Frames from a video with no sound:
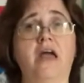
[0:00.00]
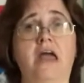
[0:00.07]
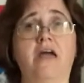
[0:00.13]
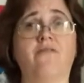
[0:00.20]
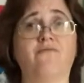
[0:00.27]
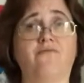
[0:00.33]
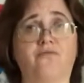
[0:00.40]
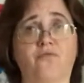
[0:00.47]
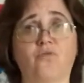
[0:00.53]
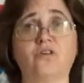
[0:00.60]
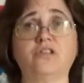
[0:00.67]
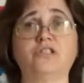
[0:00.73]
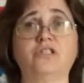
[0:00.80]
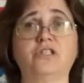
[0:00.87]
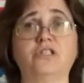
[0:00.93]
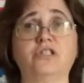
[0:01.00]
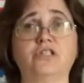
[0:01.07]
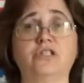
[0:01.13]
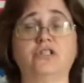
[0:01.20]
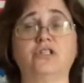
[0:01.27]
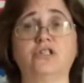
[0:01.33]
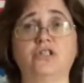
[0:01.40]
and force
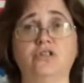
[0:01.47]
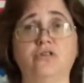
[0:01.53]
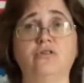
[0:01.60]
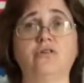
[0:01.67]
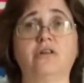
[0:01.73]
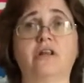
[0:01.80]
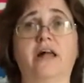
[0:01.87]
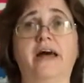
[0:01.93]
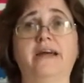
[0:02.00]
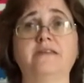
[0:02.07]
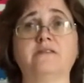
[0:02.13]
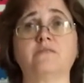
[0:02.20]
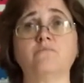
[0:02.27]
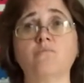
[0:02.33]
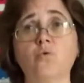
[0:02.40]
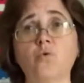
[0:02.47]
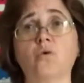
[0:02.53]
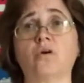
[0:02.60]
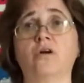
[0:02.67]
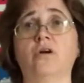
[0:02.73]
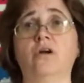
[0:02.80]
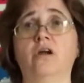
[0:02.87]
it to utilize
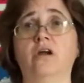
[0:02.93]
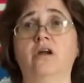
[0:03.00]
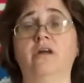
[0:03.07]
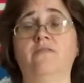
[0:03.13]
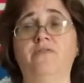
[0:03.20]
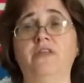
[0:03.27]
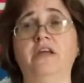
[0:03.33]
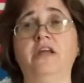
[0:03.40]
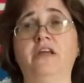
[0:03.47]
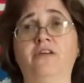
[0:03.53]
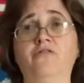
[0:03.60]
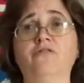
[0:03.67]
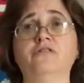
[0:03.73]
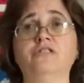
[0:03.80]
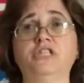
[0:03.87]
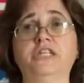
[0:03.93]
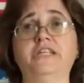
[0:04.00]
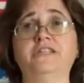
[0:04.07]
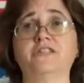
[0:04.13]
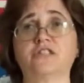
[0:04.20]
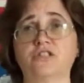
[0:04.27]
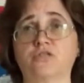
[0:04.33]
more of the
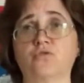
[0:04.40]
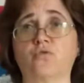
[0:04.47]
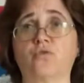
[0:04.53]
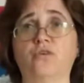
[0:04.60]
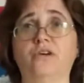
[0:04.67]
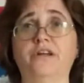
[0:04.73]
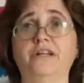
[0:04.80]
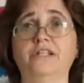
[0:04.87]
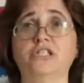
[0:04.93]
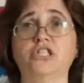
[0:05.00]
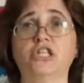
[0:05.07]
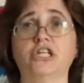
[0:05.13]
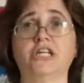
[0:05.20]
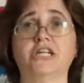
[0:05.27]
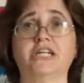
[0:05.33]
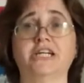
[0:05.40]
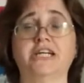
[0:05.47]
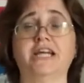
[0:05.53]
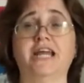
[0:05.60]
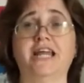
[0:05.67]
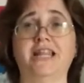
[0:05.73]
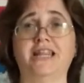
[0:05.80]
energy storage
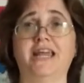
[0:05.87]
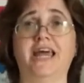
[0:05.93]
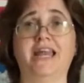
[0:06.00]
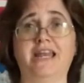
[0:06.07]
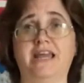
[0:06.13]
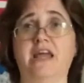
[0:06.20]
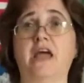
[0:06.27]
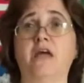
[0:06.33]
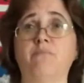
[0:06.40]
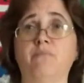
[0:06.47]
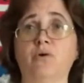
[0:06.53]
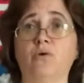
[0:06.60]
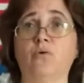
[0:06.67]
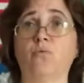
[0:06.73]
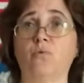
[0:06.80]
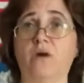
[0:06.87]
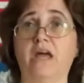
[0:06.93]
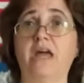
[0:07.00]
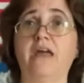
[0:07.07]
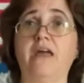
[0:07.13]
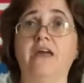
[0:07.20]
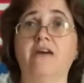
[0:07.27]
that it had put
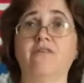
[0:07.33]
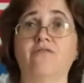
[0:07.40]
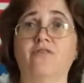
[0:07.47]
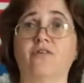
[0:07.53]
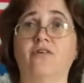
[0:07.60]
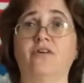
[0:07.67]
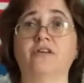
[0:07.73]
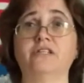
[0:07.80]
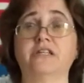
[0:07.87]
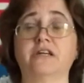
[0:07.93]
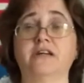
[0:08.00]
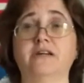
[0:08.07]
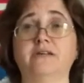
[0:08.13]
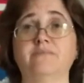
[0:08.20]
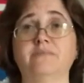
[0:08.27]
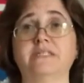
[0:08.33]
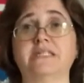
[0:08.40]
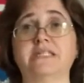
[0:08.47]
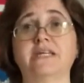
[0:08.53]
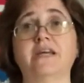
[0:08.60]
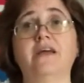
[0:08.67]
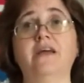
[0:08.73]
away for hard
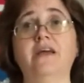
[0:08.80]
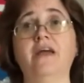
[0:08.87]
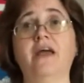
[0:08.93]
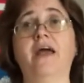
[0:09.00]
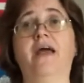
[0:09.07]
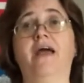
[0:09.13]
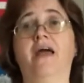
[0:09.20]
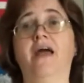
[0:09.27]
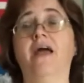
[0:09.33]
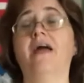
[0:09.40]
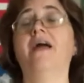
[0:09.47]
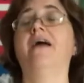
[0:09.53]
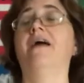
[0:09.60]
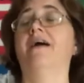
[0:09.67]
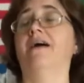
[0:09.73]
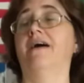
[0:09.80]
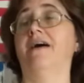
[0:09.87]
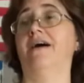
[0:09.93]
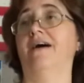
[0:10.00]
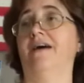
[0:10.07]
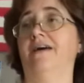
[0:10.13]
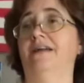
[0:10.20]
times
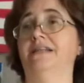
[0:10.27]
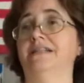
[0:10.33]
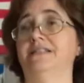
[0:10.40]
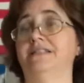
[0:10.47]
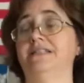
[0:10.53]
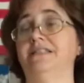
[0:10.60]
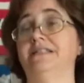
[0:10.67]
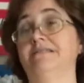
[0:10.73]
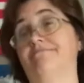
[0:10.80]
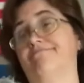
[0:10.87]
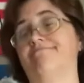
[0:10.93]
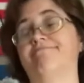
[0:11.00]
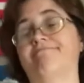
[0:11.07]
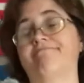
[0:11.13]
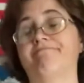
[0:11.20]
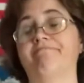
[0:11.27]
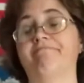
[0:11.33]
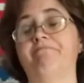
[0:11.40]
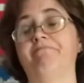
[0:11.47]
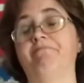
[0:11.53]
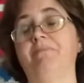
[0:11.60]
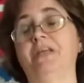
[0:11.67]
and
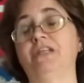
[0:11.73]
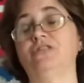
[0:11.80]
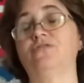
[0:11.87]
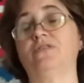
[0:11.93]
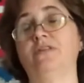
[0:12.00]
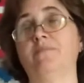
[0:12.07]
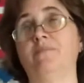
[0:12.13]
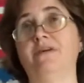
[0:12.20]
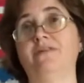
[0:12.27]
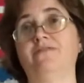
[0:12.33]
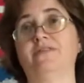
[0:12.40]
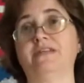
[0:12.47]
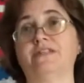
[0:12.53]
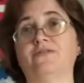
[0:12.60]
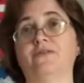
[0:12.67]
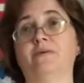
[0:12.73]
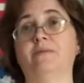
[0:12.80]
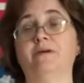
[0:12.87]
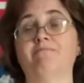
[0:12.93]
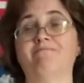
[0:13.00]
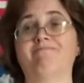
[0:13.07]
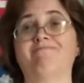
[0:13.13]
enjoy the benefits from
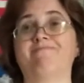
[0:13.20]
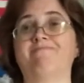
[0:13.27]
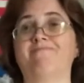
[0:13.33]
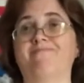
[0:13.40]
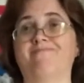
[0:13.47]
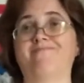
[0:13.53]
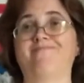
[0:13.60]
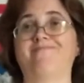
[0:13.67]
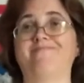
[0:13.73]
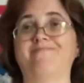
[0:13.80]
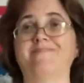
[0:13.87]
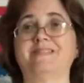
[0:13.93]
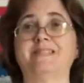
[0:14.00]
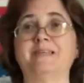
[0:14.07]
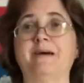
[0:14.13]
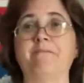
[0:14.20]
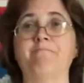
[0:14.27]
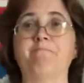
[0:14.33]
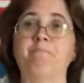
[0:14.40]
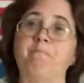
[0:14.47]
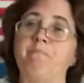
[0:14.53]
it. So,